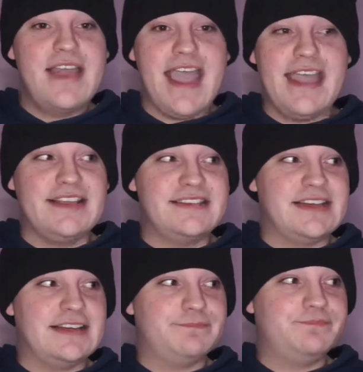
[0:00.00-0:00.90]

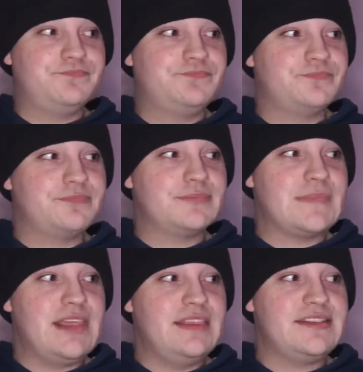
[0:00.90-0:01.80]
And
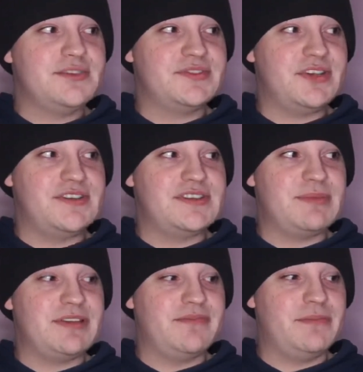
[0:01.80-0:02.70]
this also is a
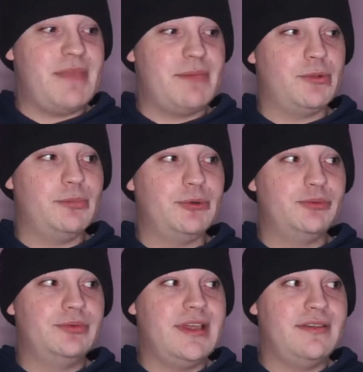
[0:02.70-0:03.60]
bit of a
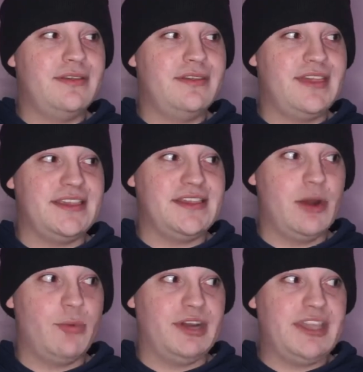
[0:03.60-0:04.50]
memorable thing that I
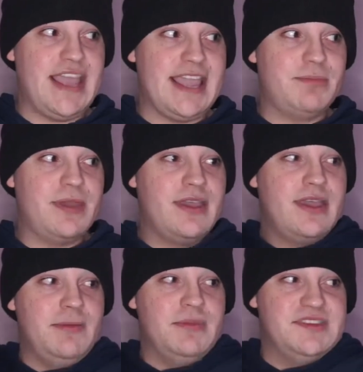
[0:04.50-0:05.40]
want to keep
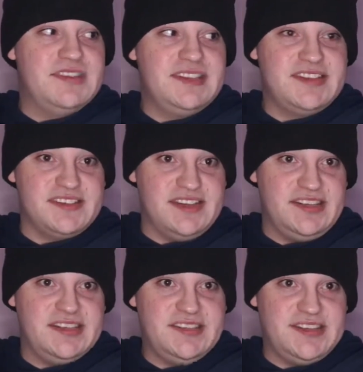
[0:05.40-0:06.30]
because this doesn't
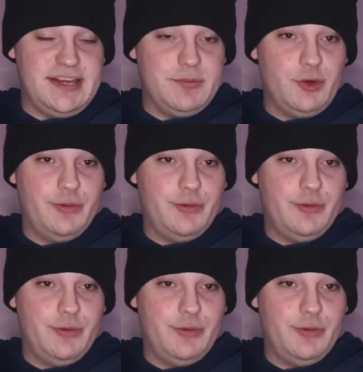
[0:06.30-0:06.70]
exist anymore.